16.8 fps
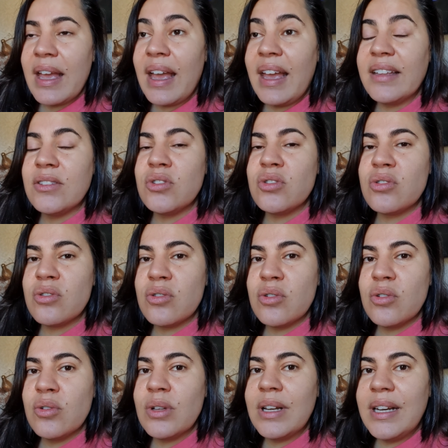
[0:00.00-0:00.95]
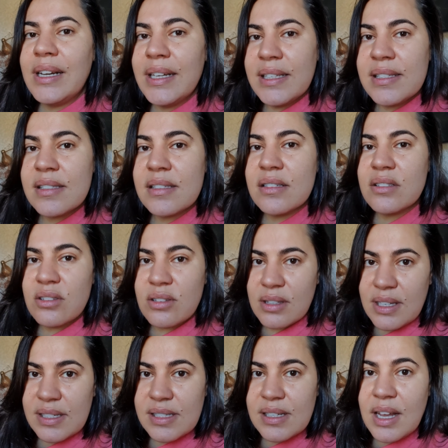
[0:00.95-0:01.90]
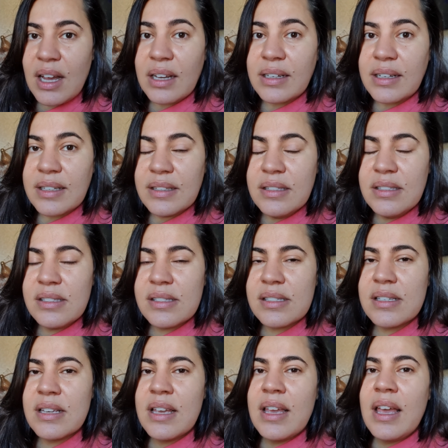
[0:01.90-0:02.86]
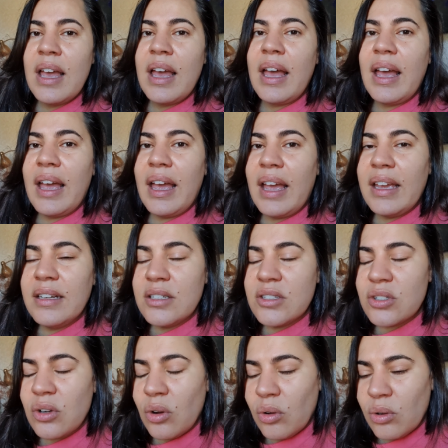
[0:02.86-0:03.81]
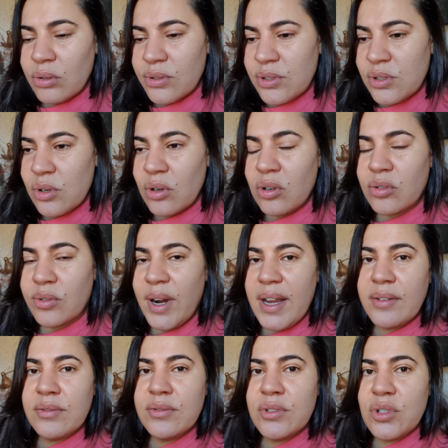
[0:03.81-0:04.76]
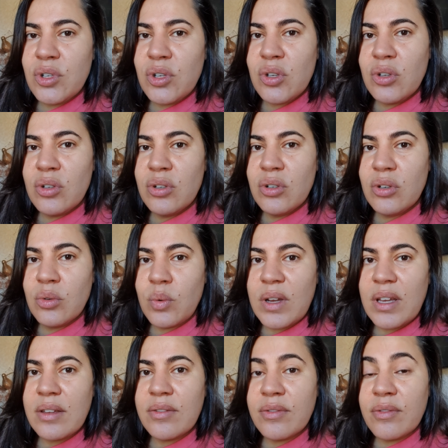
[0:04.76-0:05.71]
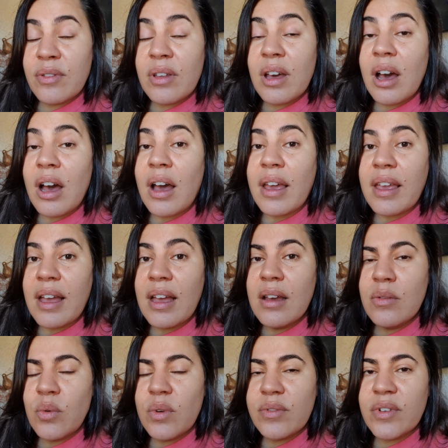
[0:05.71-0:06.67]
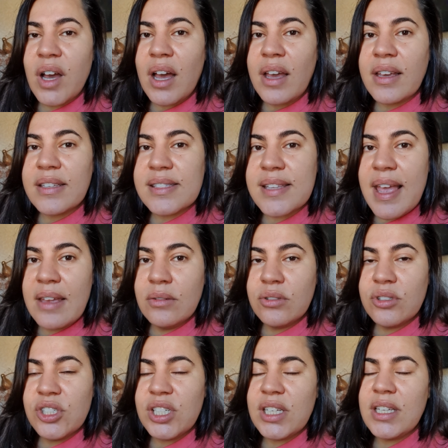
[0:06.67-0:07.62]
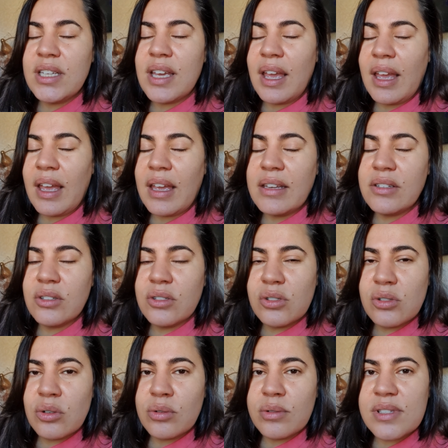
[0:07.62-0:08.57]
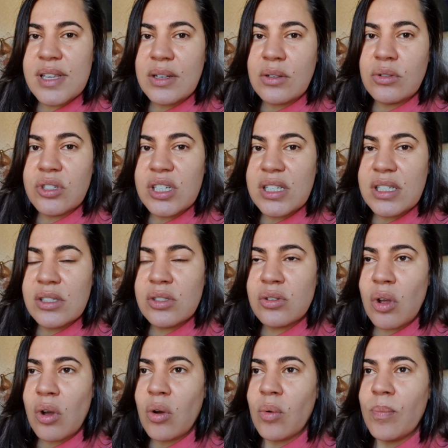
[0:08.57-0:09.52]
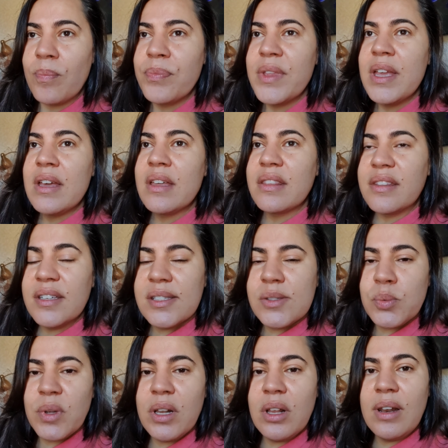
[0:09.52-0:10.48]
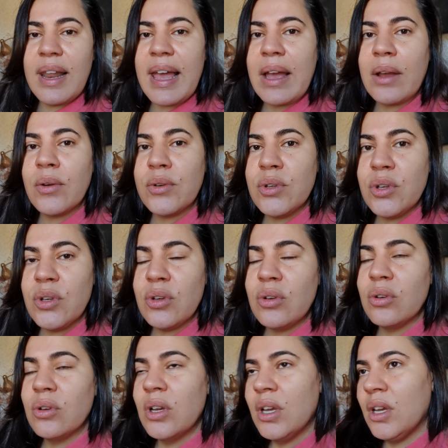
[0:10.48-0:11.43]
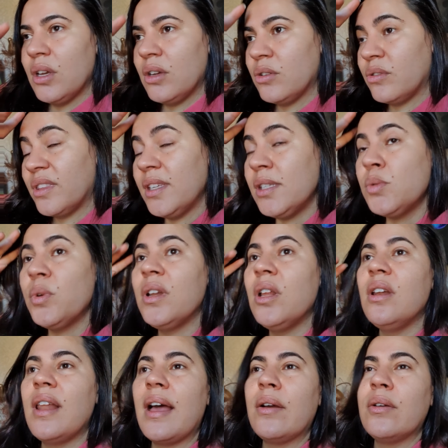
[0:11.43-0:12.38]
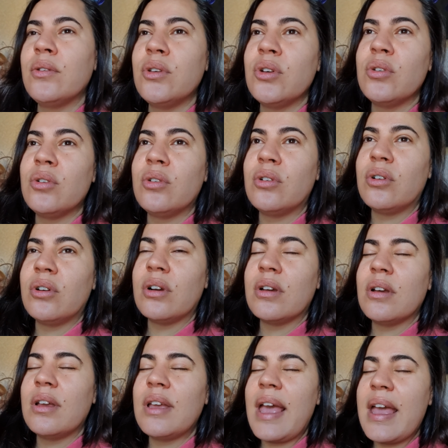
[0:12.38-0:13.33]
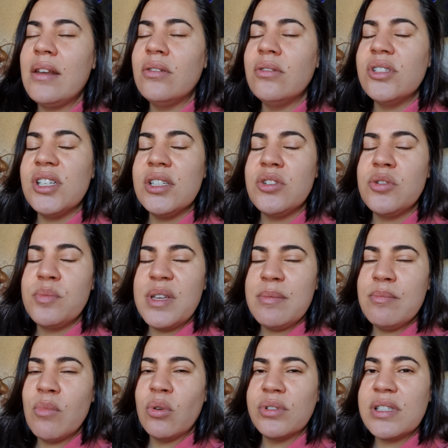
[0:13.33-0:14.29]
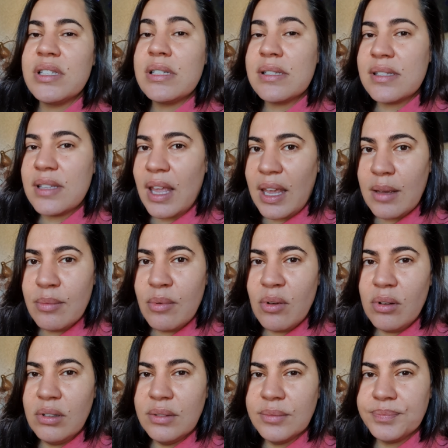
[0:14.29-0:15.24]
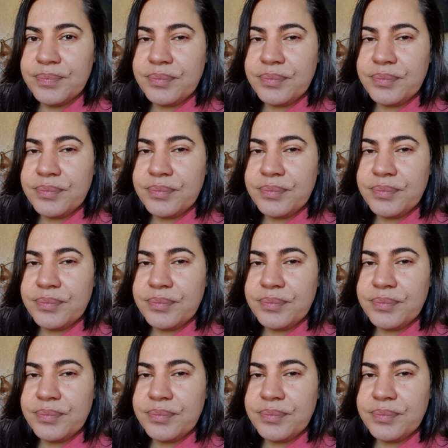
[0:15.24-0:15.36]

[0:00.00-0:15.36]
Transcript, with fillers: and to listen to this guidance and also ground you with Gaia, with Gaia's energy and source energy. So this will allow you this will allow your energy to be more stable